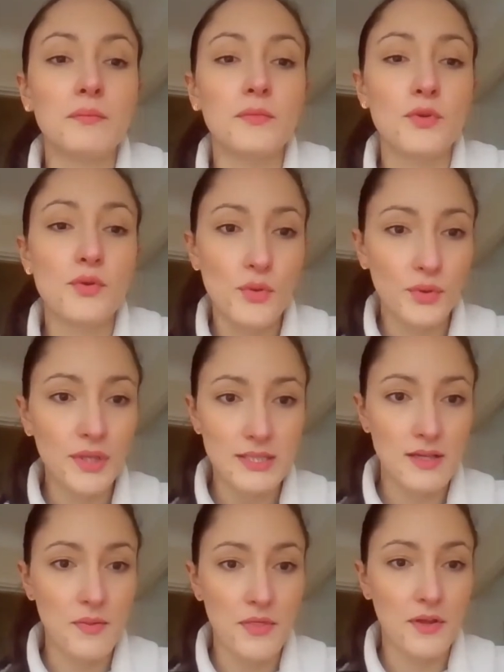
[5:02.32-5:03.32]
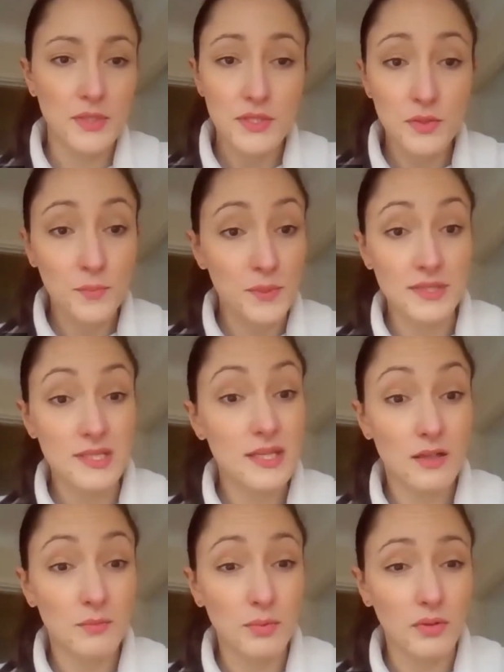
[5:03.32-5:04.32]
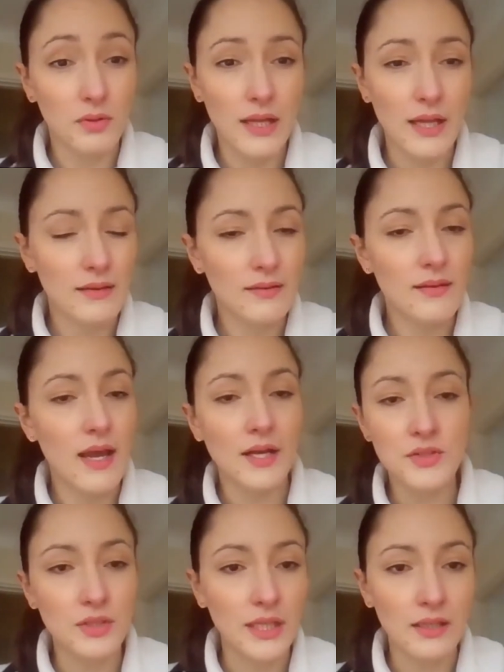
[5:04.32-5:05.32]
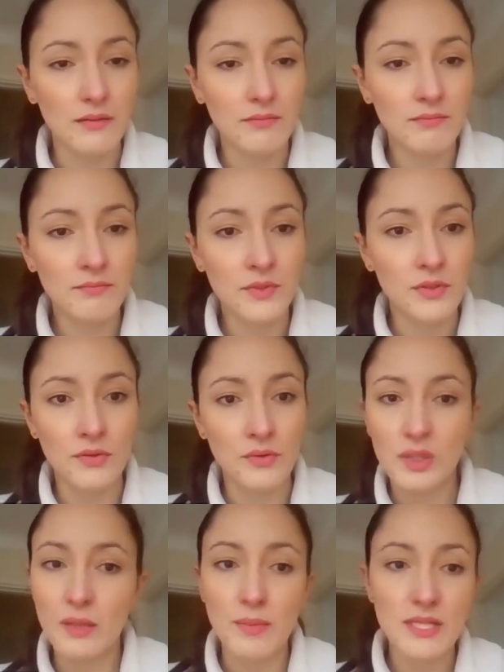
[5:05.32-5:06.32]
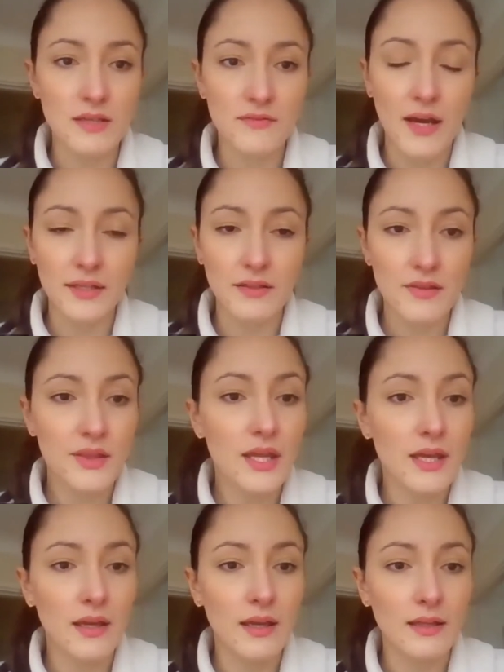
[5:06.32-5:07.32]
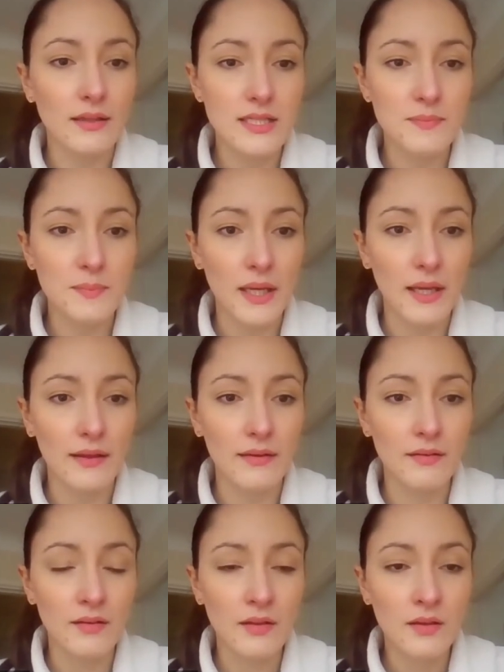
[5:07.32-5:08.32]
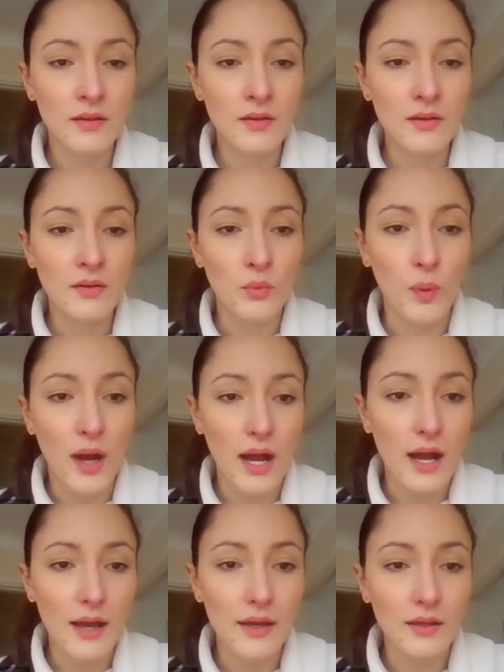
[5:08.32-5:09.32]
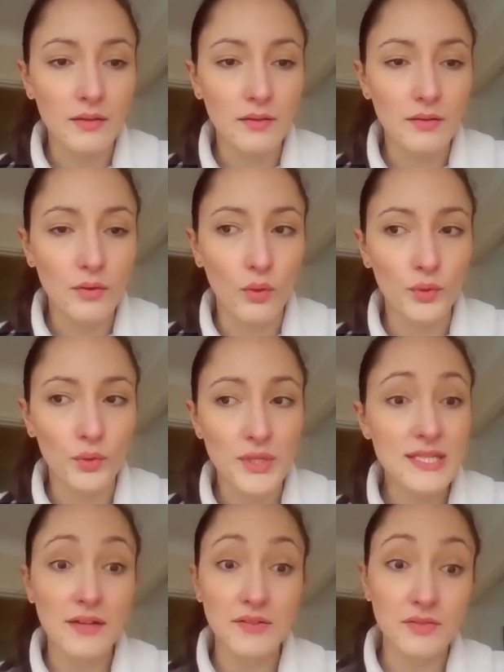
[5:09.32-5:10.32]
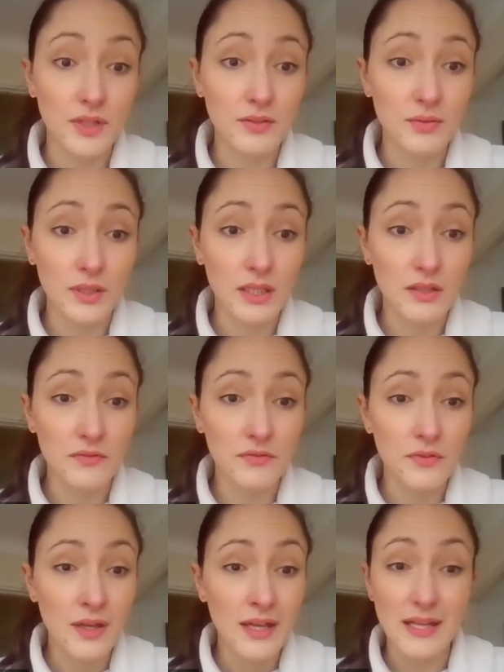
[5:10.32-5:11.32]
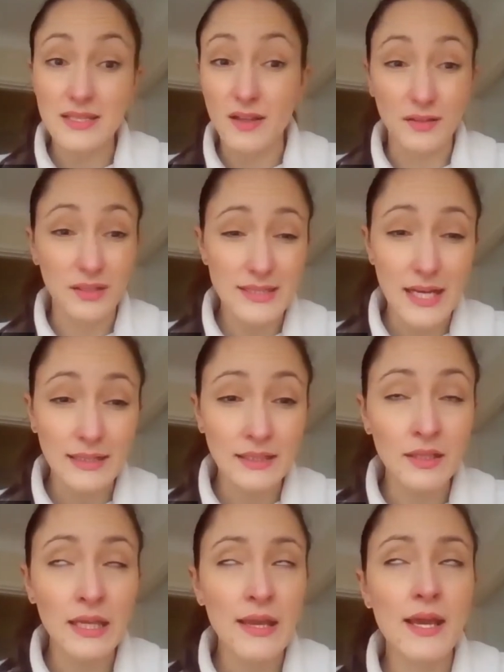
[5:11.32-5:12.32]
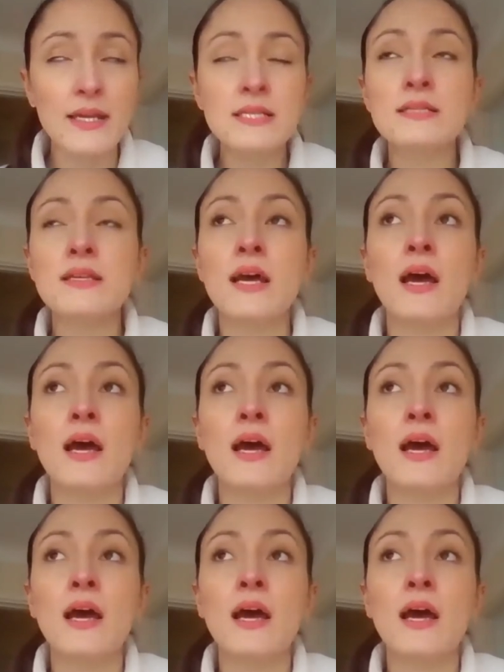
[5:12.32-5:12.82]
you thought that something was super sustainable and actually you demystified the thing and explained why although it's counterintuitive it's not exactly the case